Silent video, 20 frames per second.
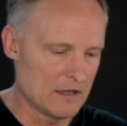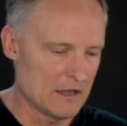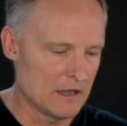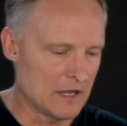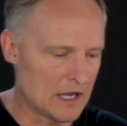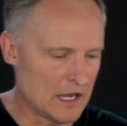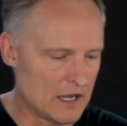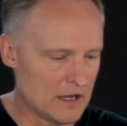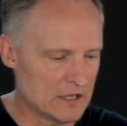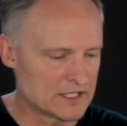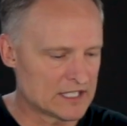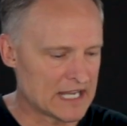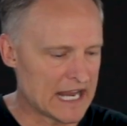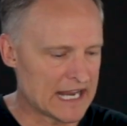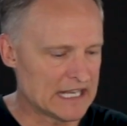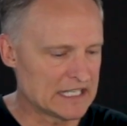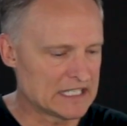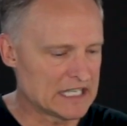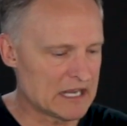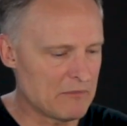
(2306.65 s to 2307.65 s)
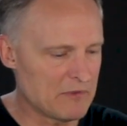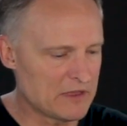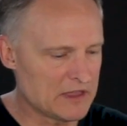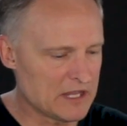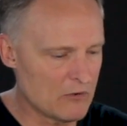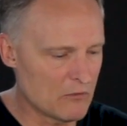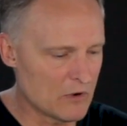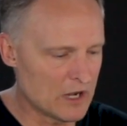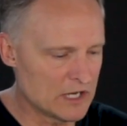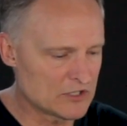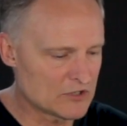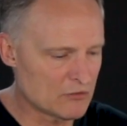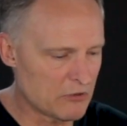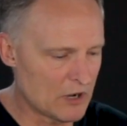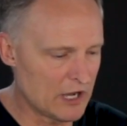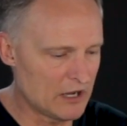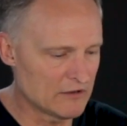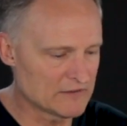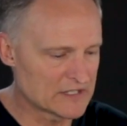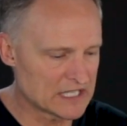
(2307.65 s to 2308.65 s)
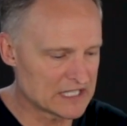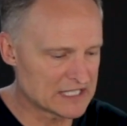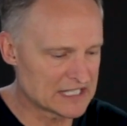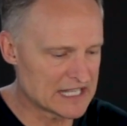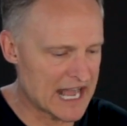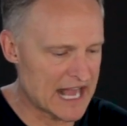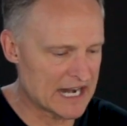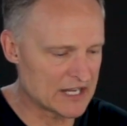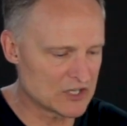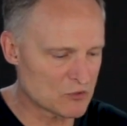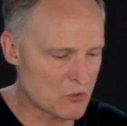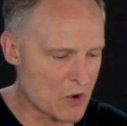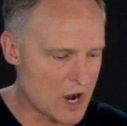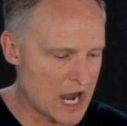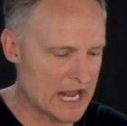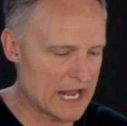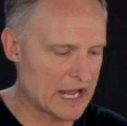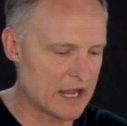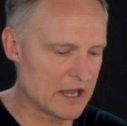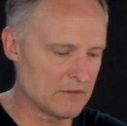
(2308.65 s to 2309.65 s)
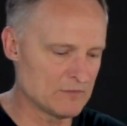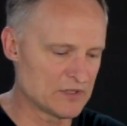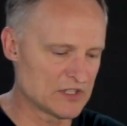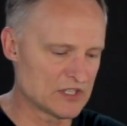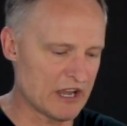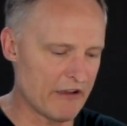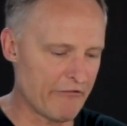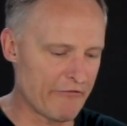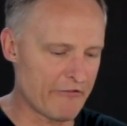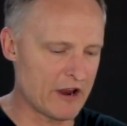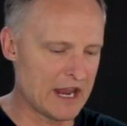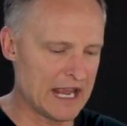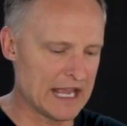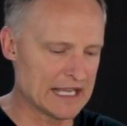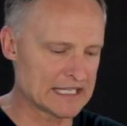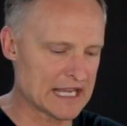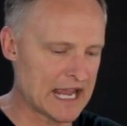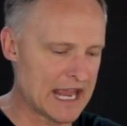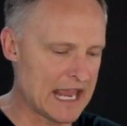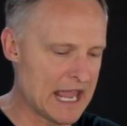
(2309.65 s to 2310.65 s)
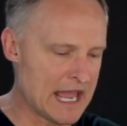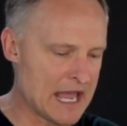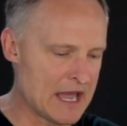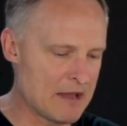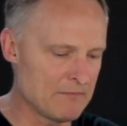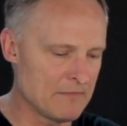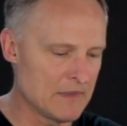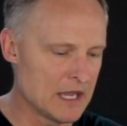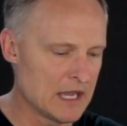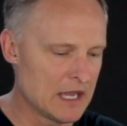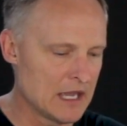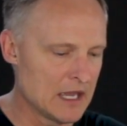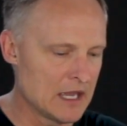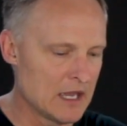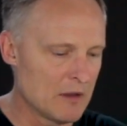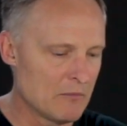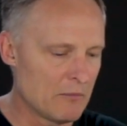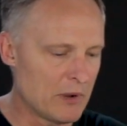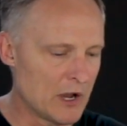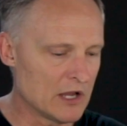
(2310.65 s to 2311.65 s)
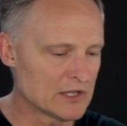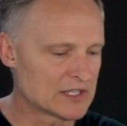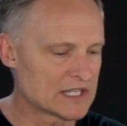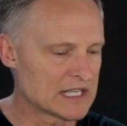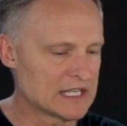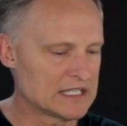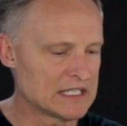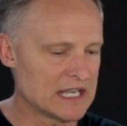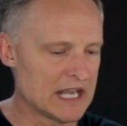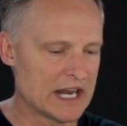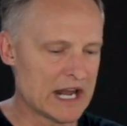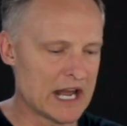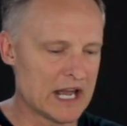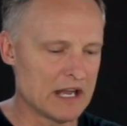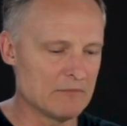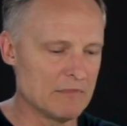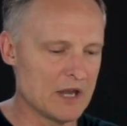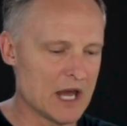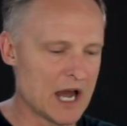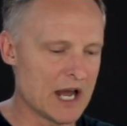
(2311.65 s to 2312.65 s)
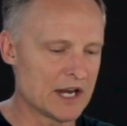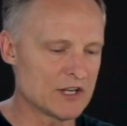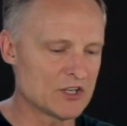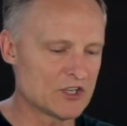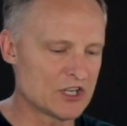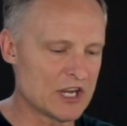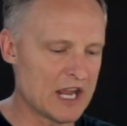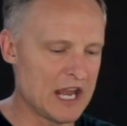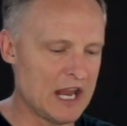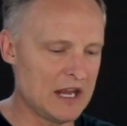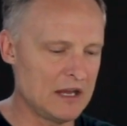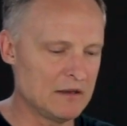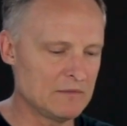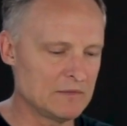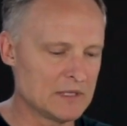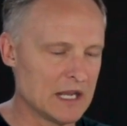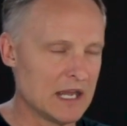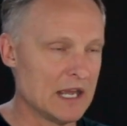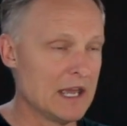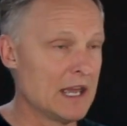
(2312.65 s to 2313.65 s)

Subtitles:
2 Timothy 1:12 says, that is why I am suffering as I am. Paul says, yet I am not ashamed.